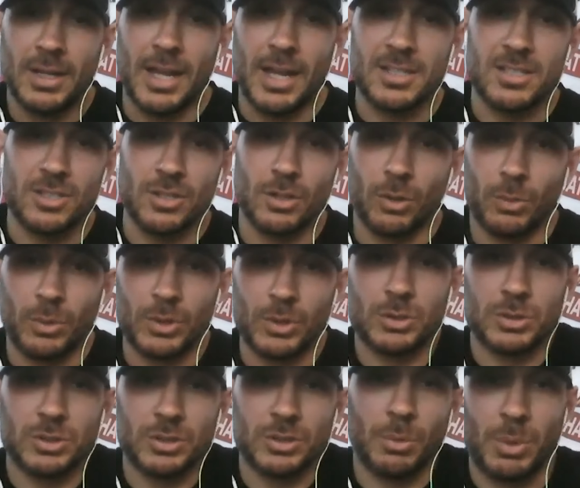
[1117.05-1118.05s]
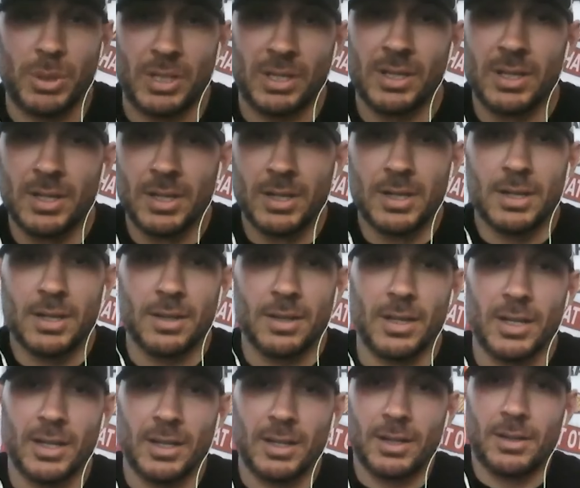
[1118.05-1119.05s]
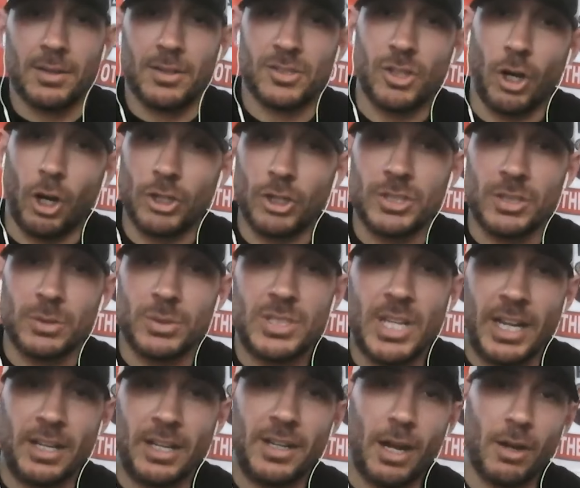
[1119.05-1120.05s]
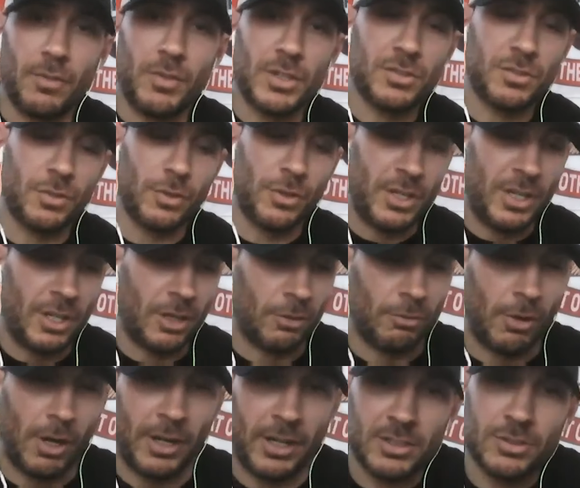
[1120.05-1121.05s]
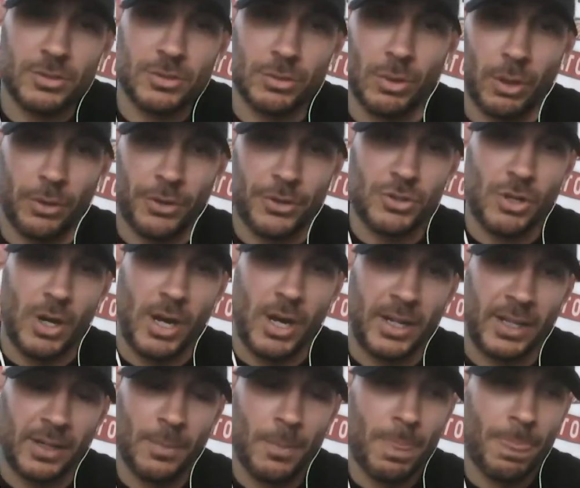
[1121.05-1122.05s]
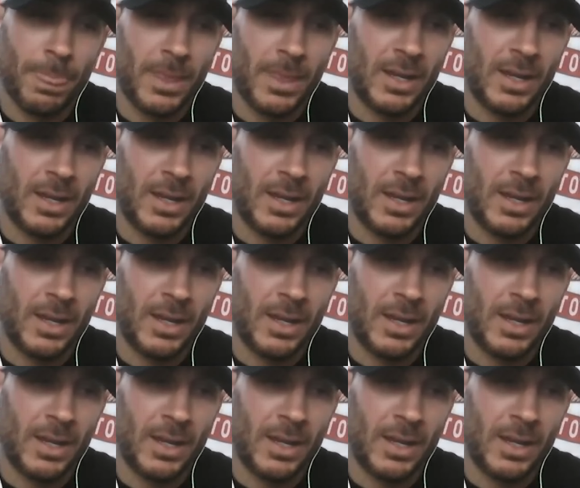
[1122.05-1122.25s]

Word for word: NCO, which was going to be the sergeant that's taking care of us for the year and running us through all the training.